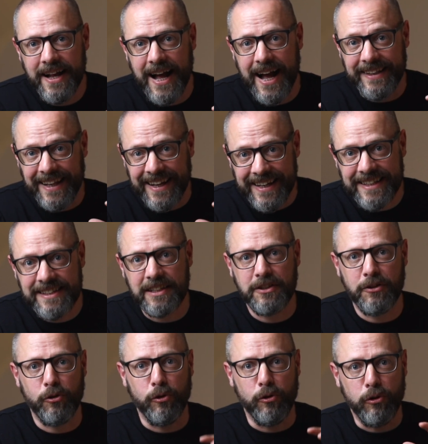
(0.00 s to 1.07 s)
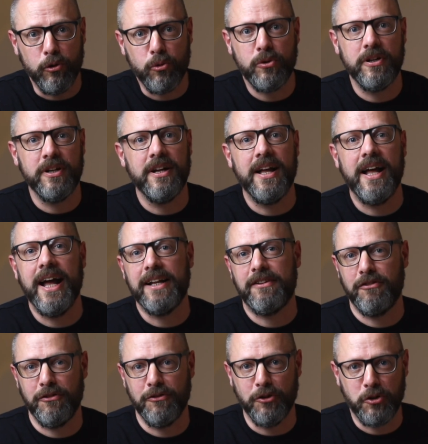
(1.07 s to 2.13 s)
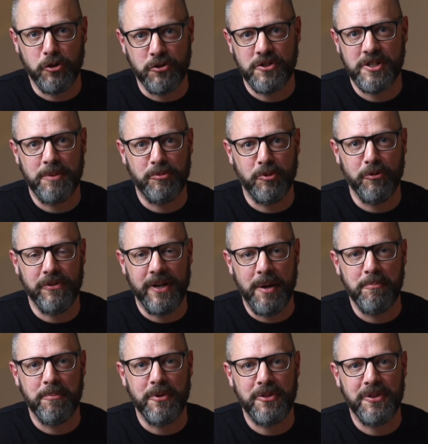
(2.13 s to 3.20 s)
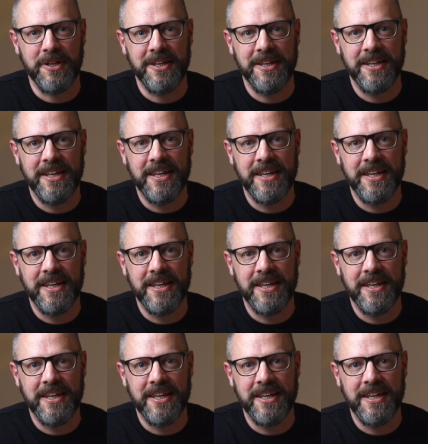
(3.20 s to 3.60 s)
analytical look at the concept of empathy,